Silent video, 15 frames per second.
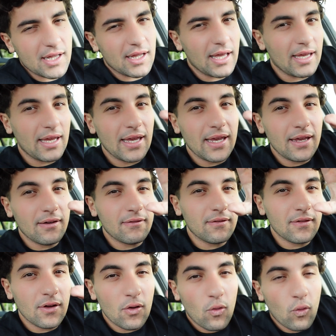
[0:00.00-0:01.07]
like
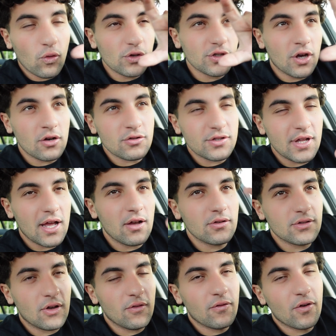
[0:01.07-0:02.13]
in horizontal style. It
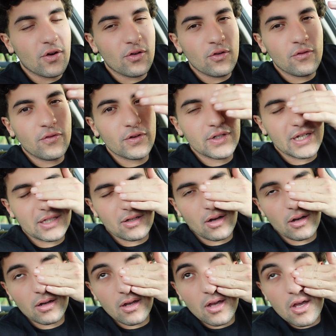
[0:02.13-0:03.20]
was all vertical for
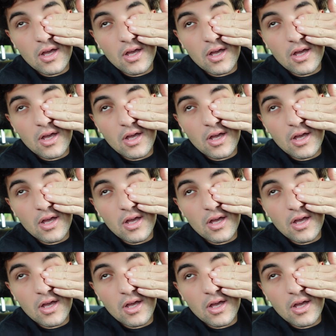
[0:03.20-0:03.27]
TikTok.